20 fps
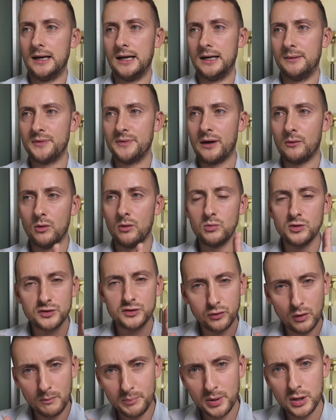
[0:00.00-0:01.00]
That one
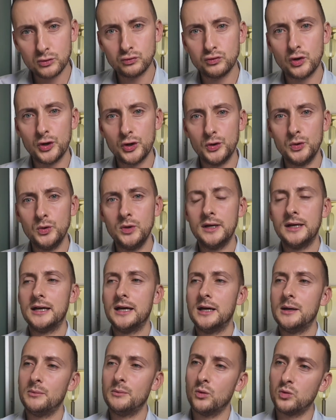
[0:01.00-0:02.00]
was from Peru,
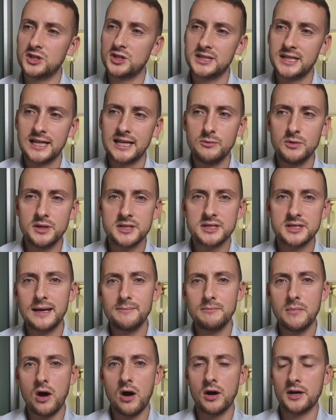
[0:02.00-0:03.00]
but we're sticking with the
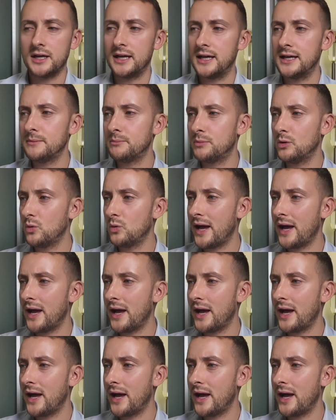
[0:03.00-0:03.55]
same market,